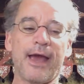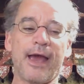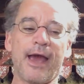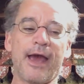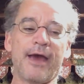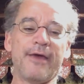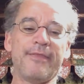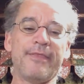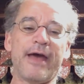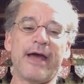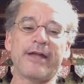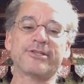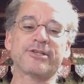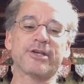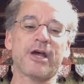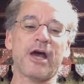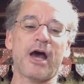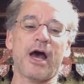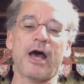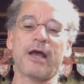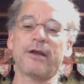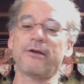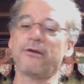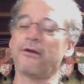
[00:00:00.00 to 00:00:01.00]
And that's
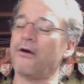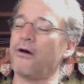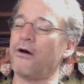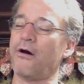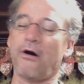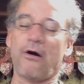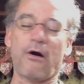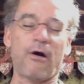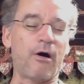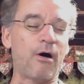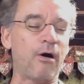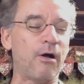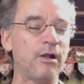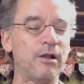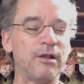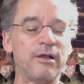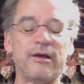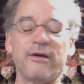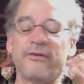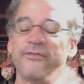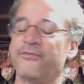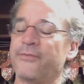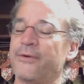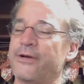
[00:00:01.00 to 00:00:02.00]
got
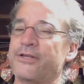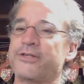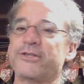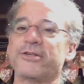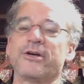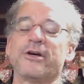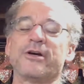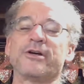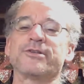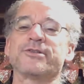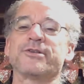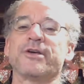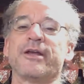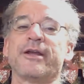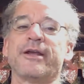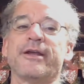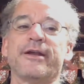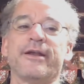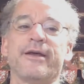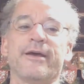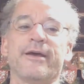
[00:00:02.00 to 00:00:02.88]
all of my songs on it.